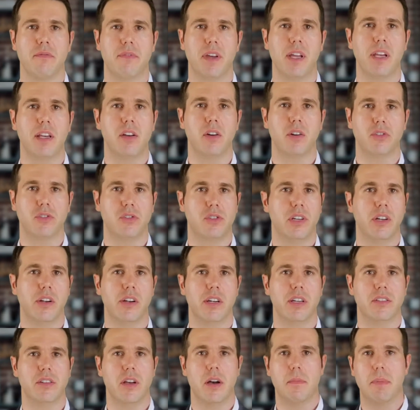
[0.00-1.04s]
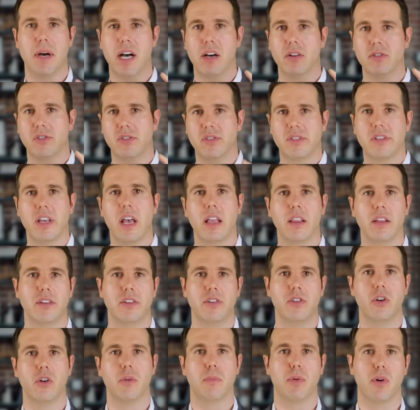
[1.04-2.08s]
video series about selling
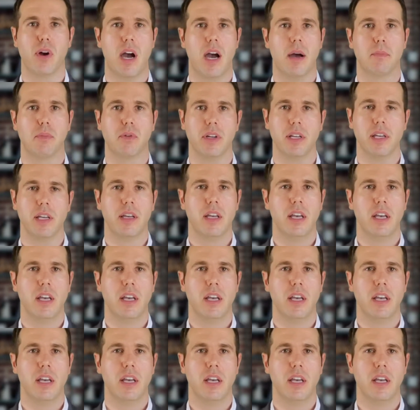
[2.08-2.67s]
your property.